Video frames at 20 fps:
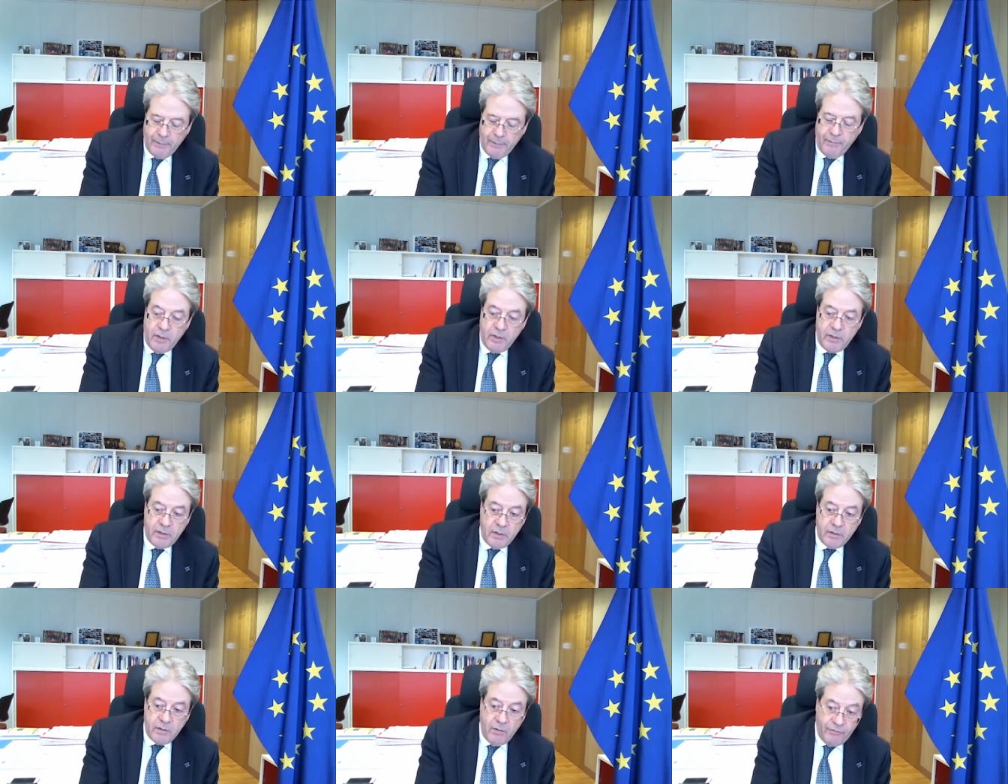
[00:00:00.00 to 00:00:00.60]

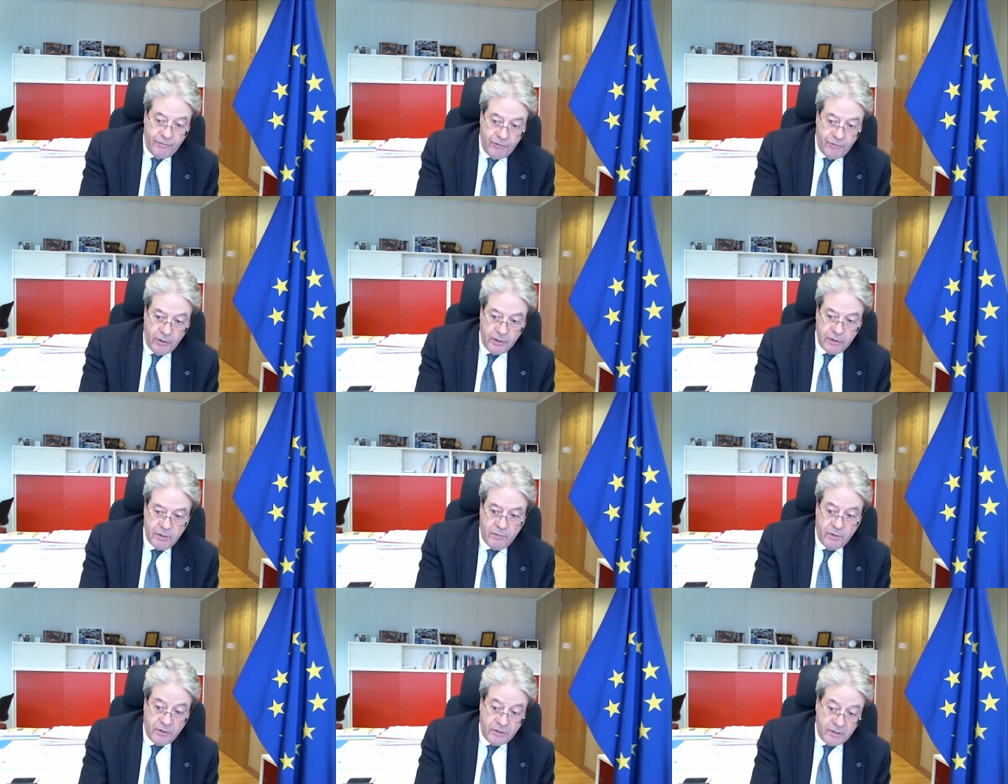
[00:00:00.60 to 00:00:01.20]
This is the
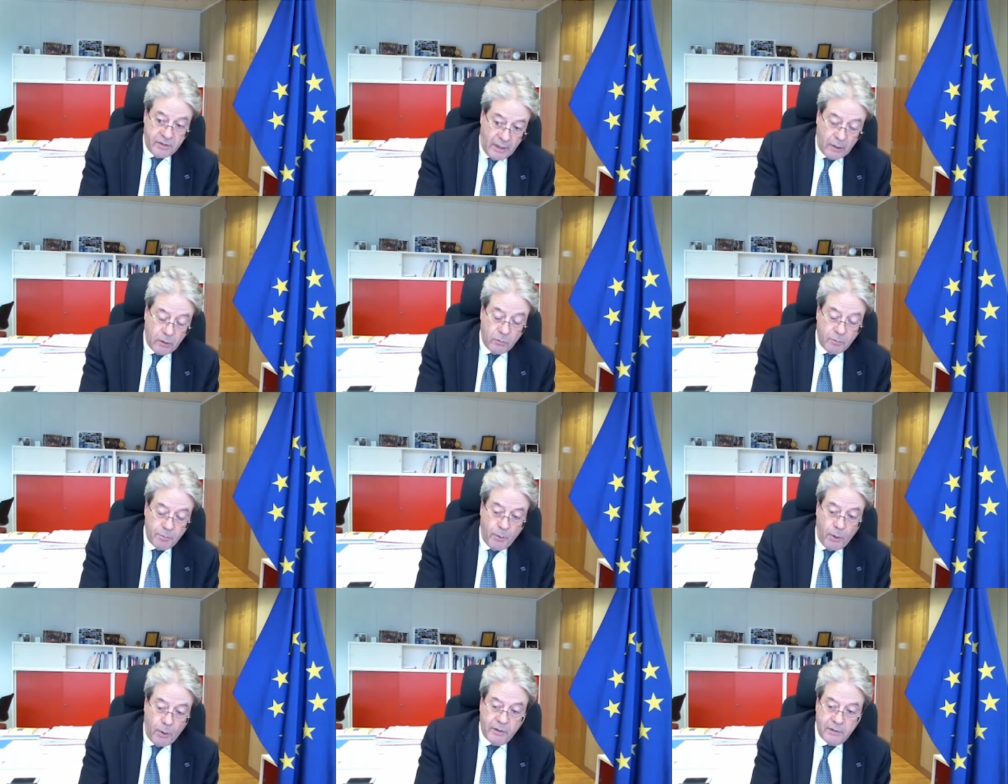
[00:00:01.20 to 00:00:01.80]
first. The
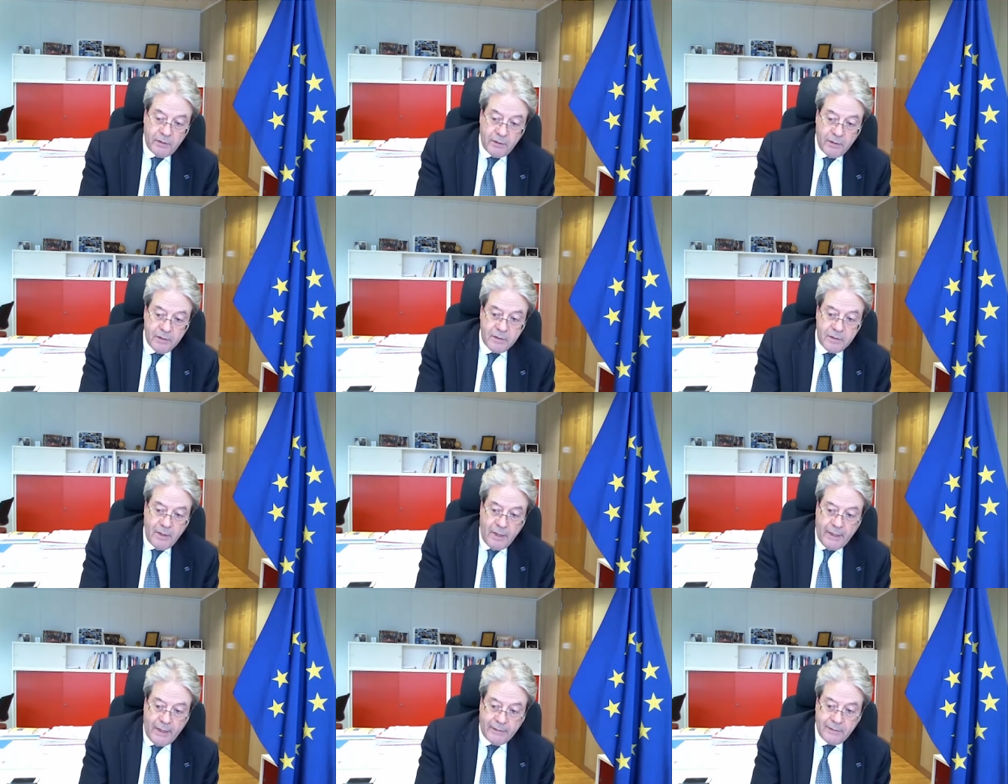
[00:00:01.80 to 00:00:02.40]
second point
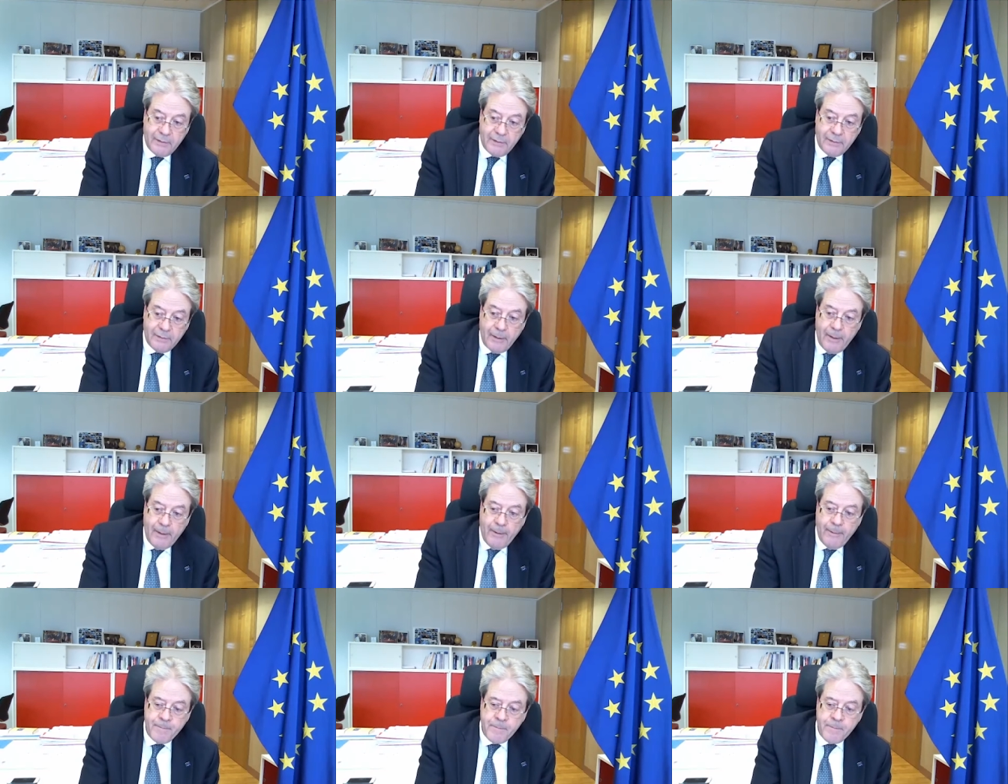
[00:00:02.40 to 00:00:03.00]
is that
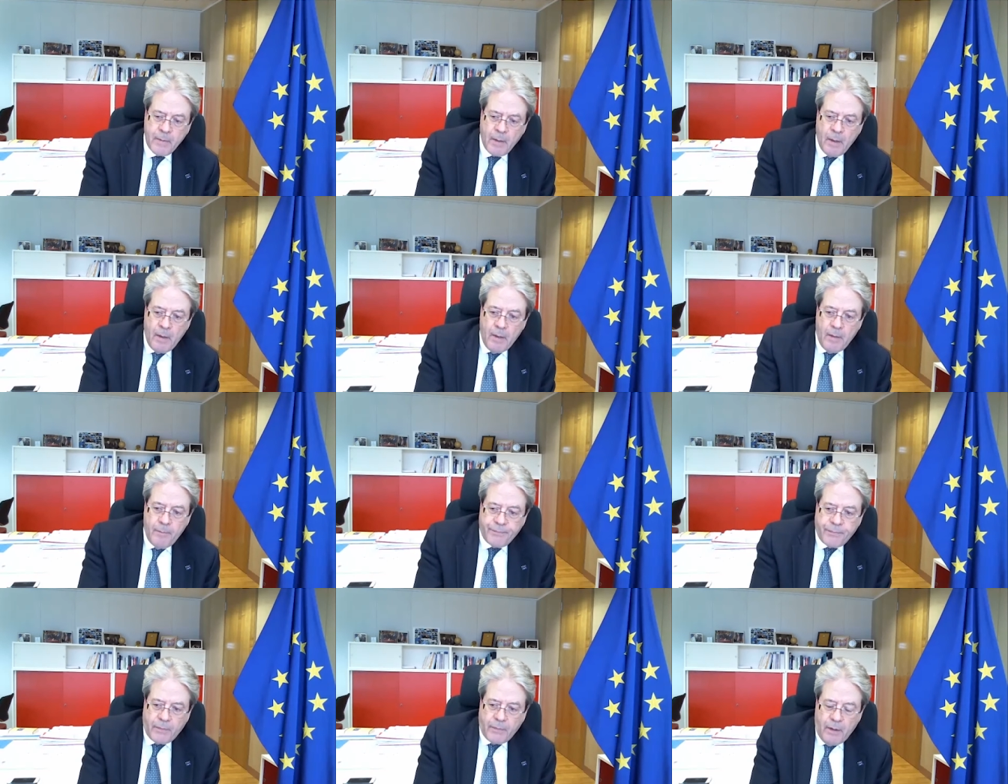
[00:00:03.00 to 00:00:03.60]

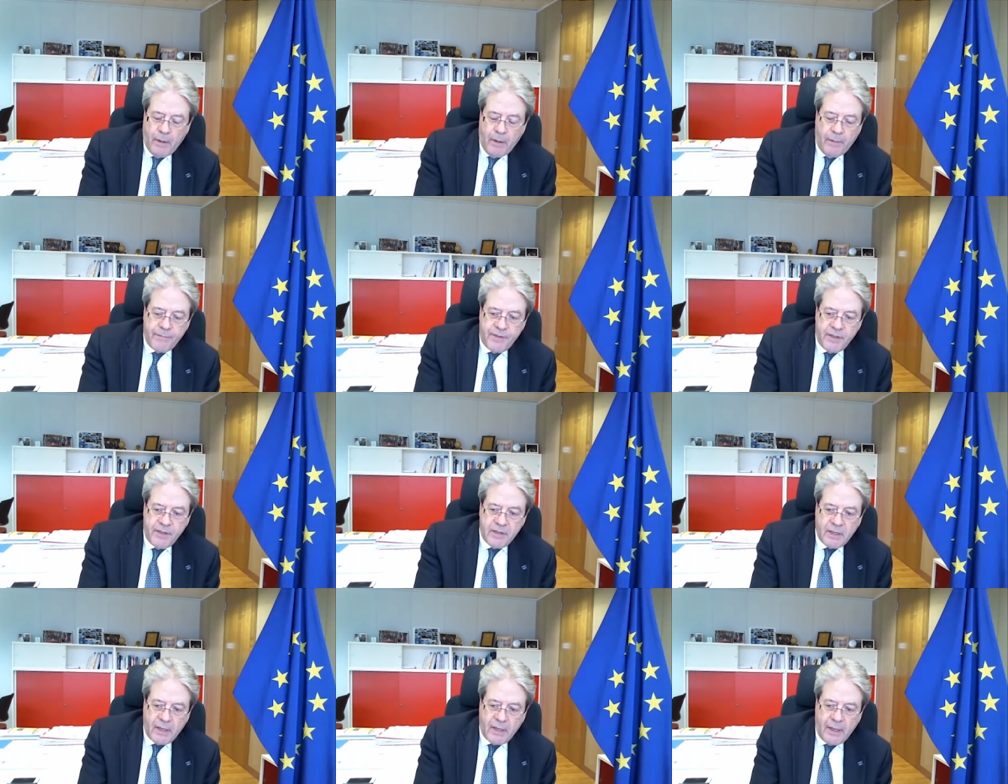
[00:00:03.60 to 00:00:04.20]

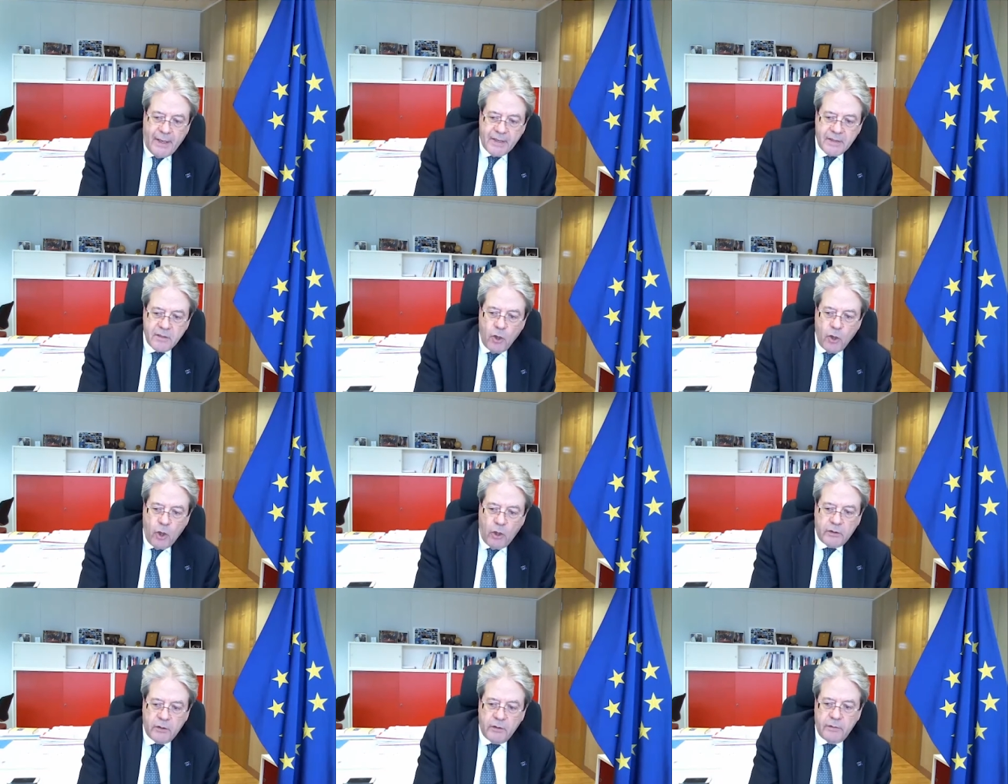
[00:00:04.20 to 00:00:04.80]
this
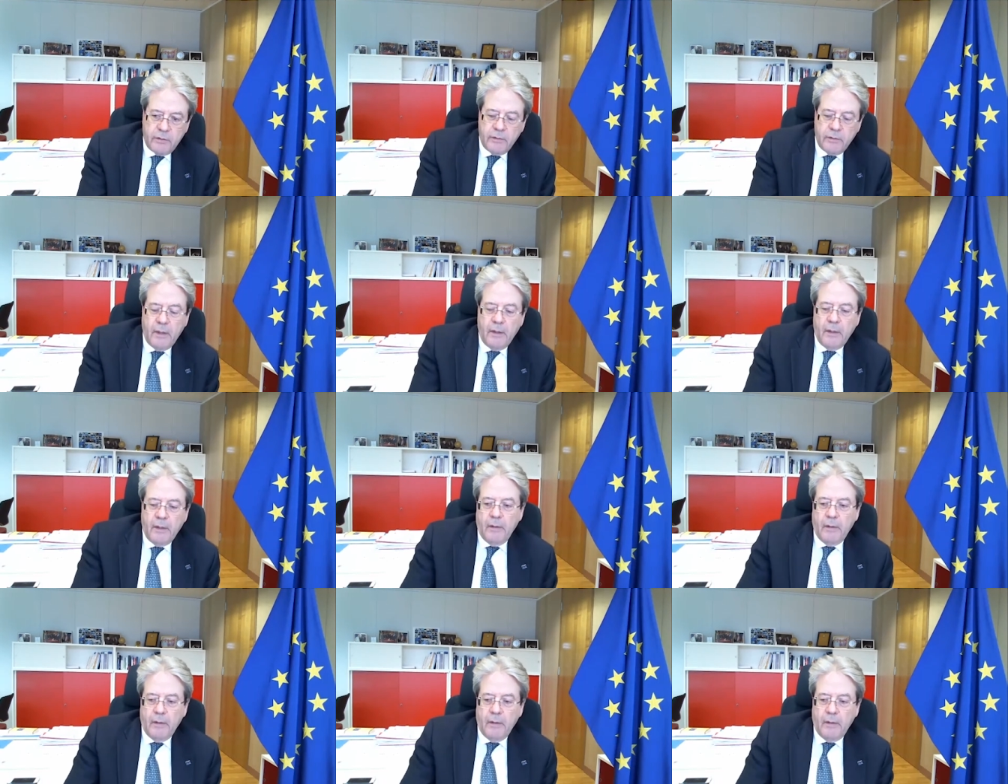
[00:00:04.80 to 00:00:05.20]
has not